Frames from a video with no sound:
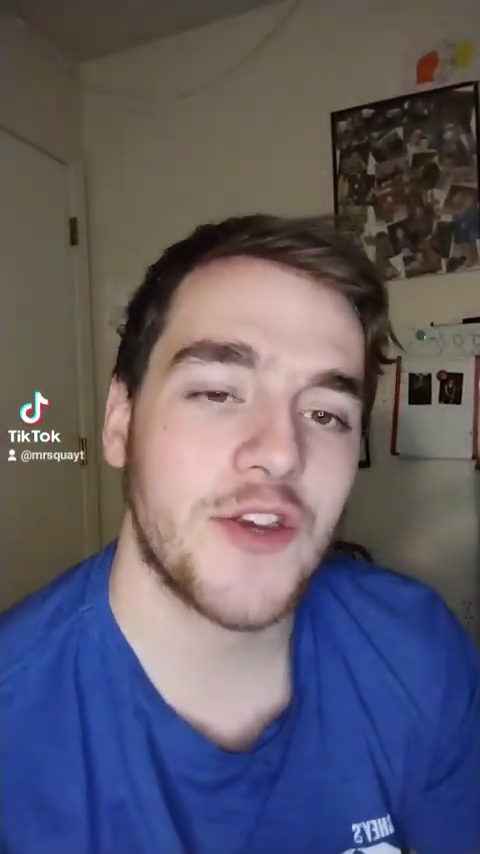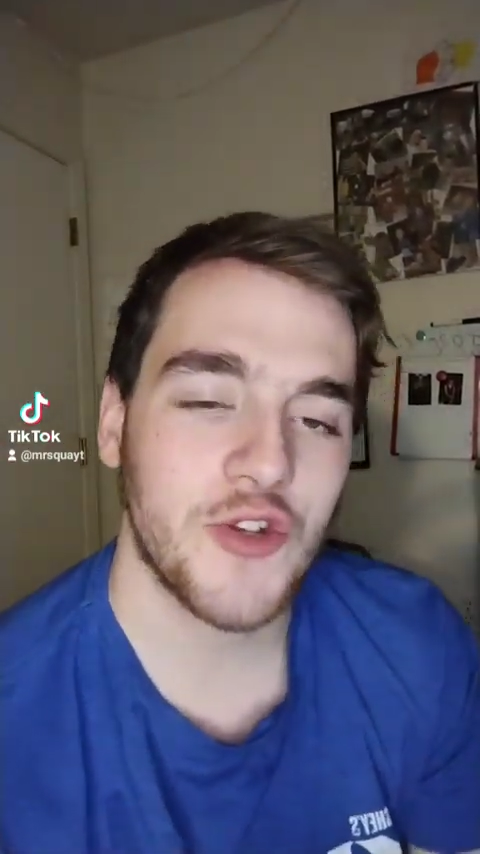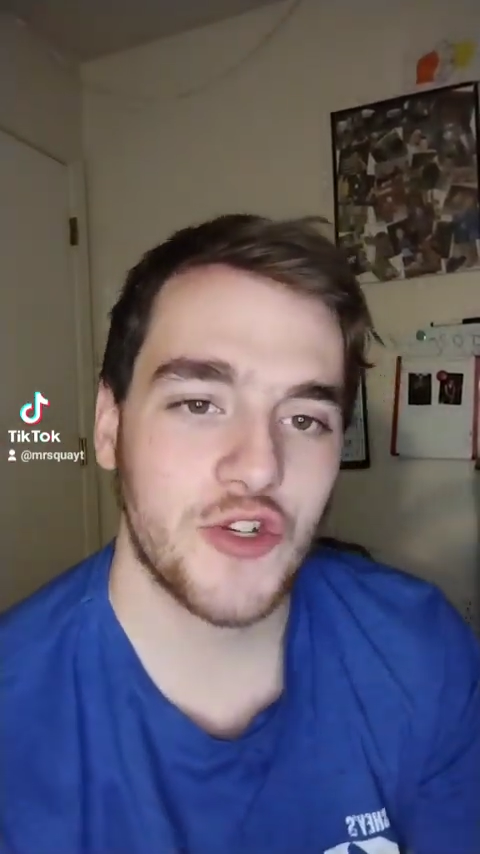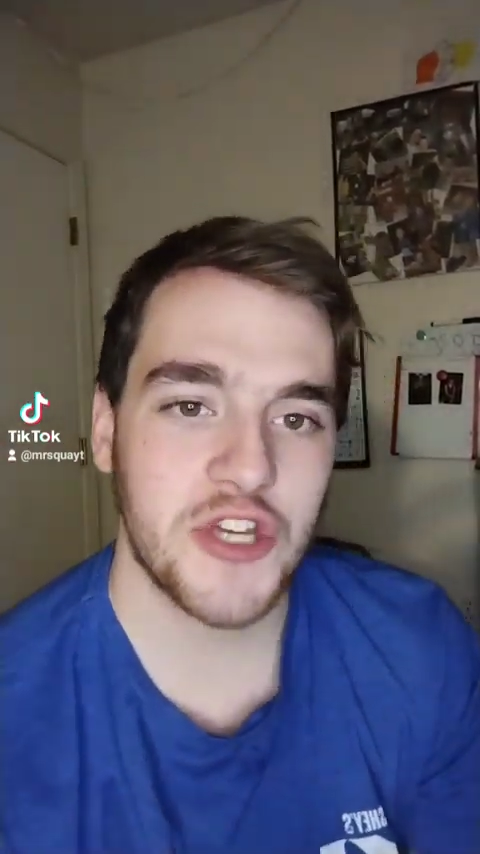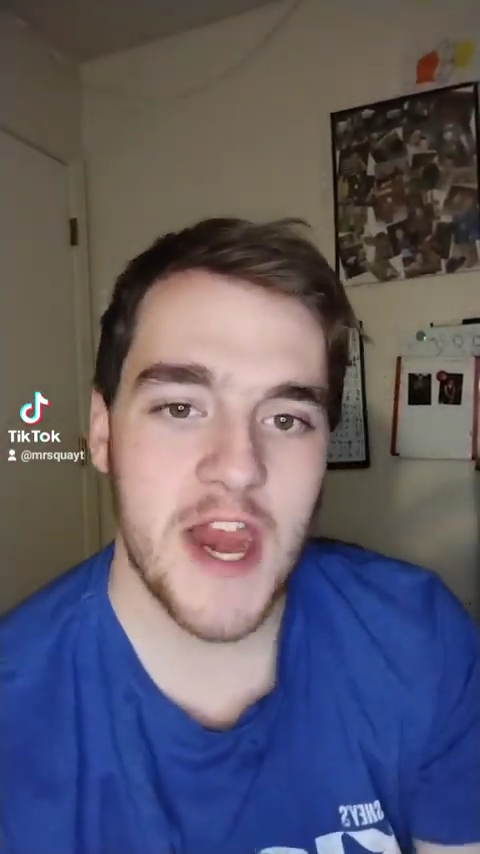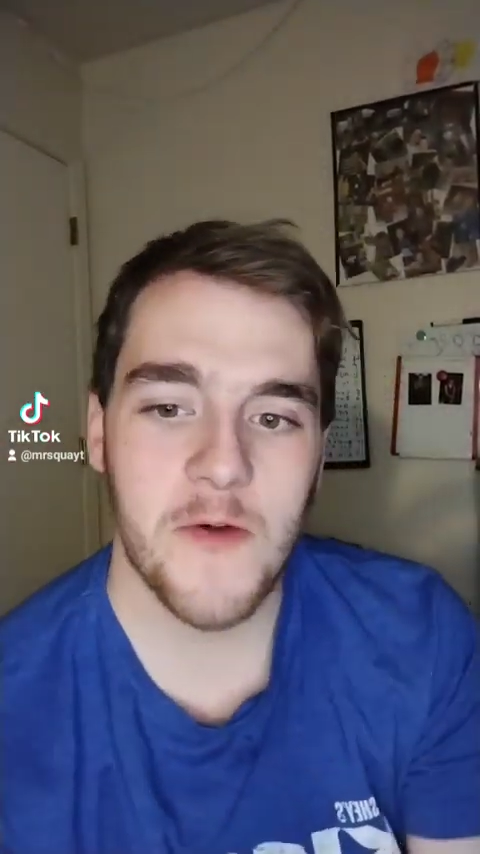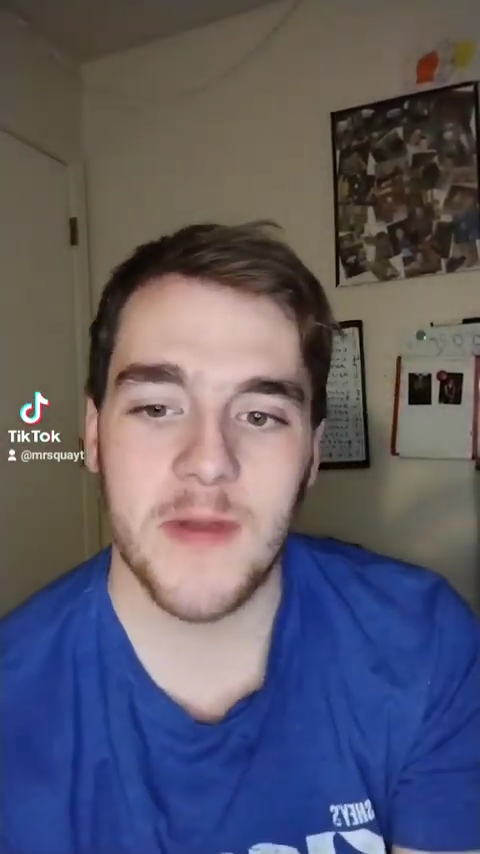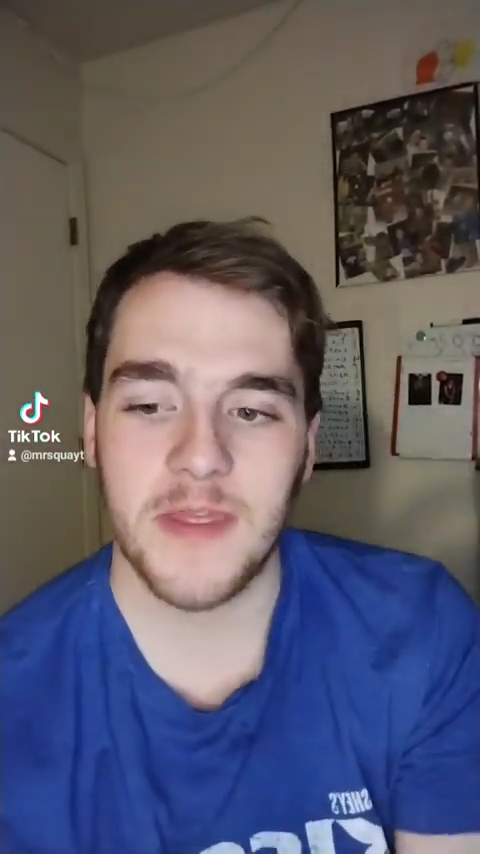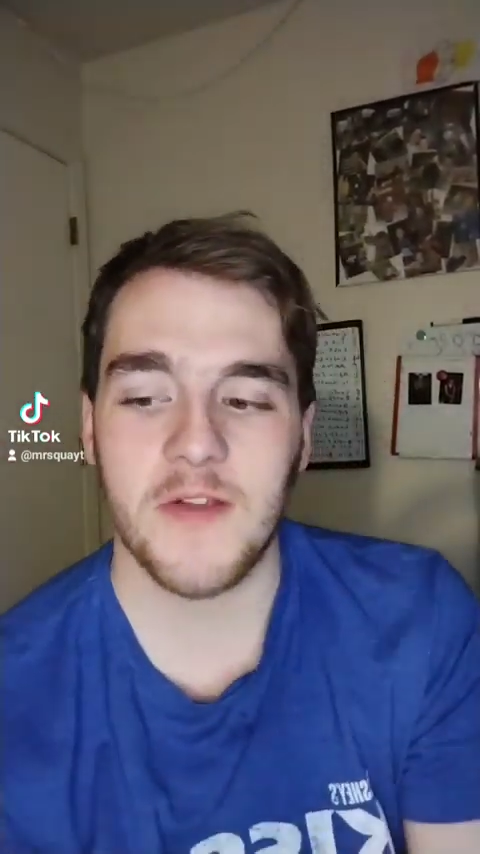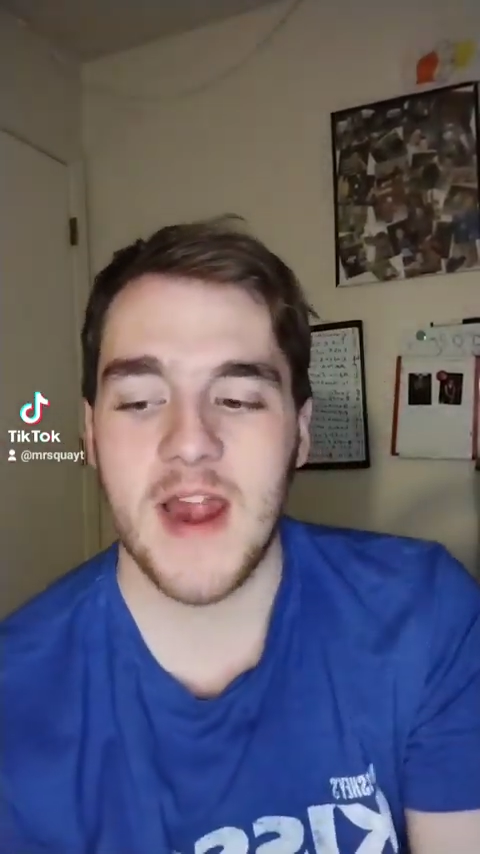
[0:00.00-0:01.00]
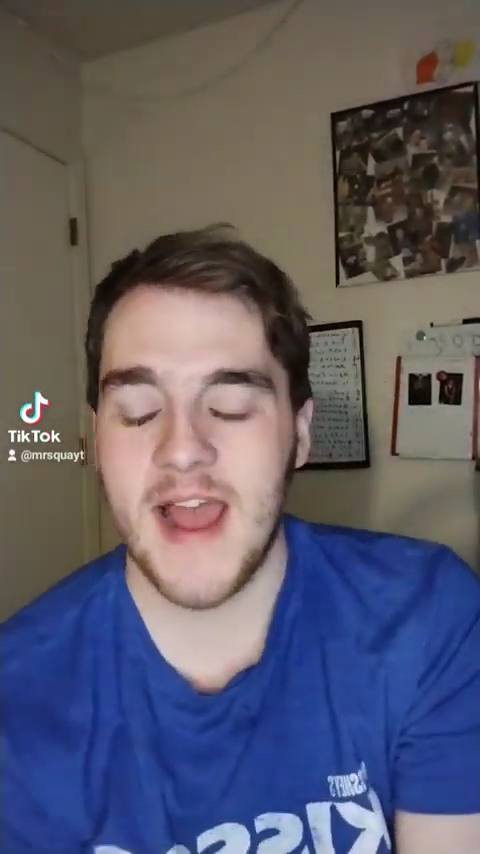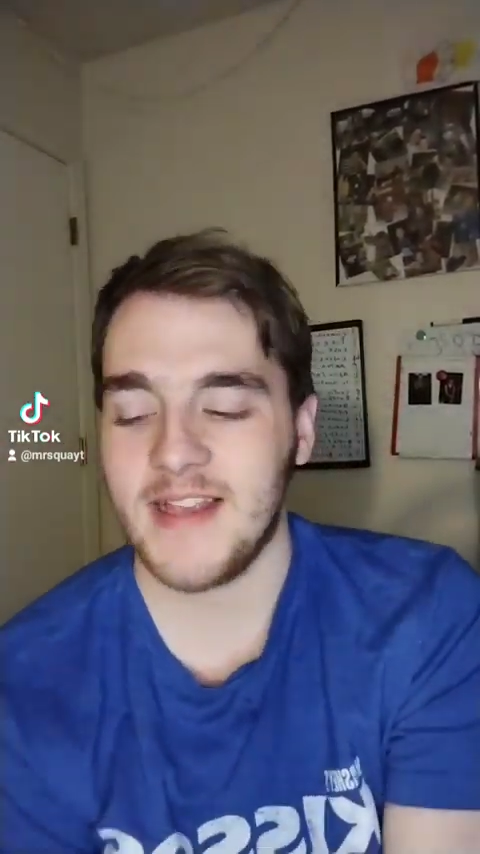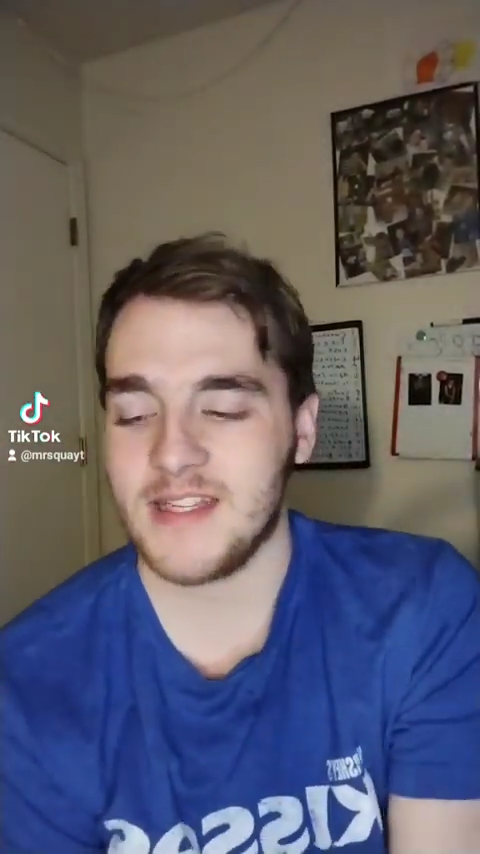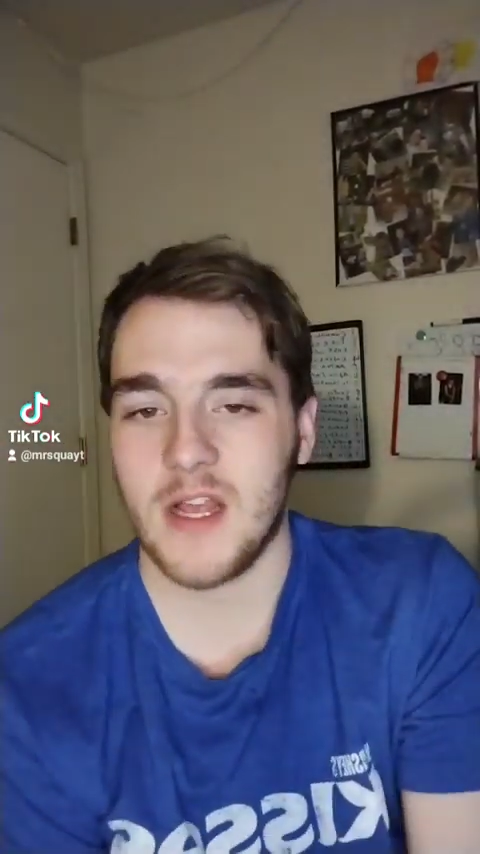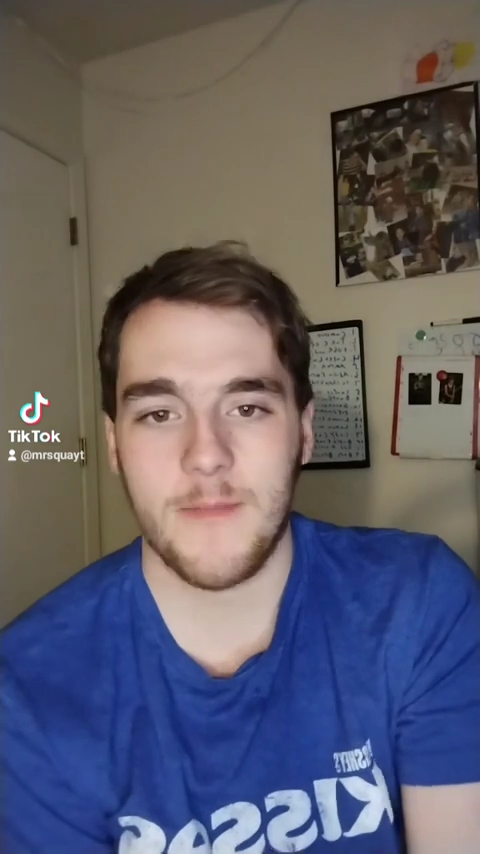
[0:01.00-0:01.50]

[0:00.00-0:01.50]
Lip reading: to share with you guys